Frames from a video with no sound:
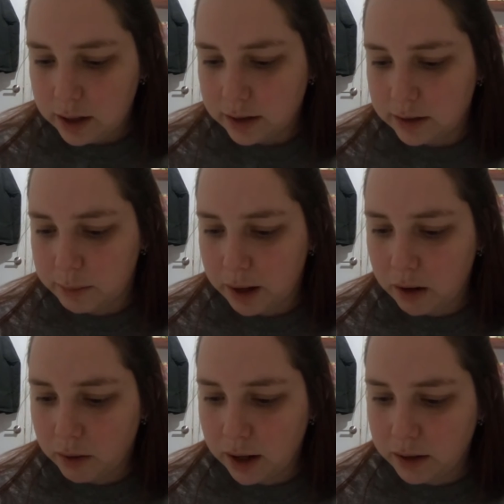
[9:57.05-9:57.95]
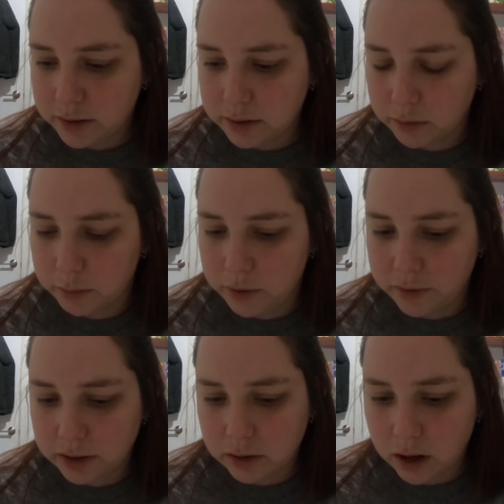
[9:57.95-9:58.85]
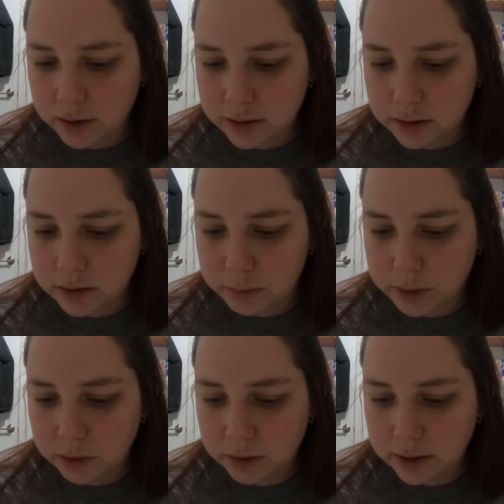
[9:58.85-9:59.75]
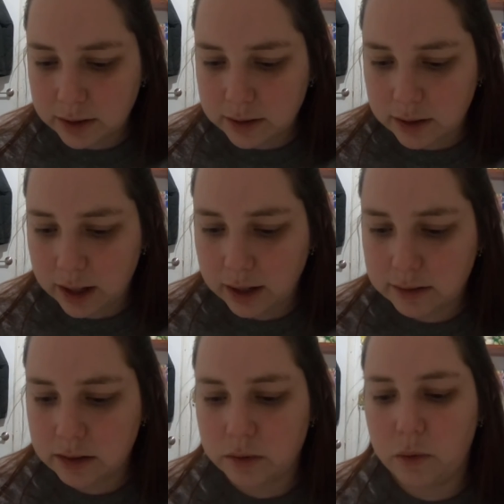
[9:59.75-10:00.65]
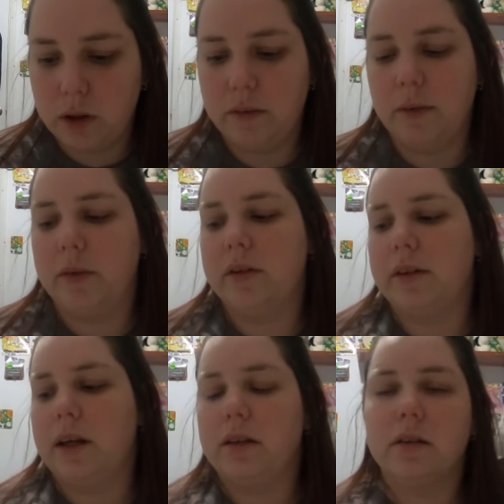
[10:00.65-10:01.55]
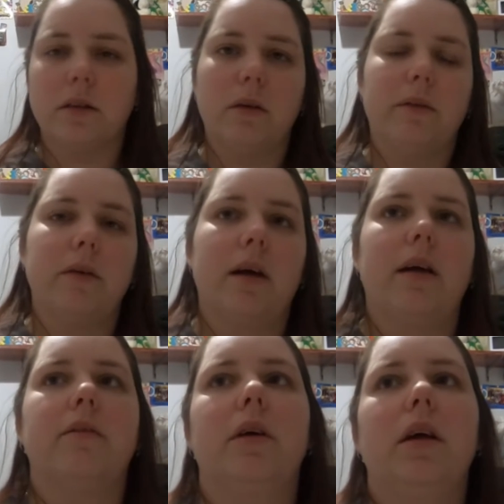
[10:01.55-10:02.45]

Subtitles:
is a powerhouse in removing toxins, impurities, and excess oil from your skin. So if you have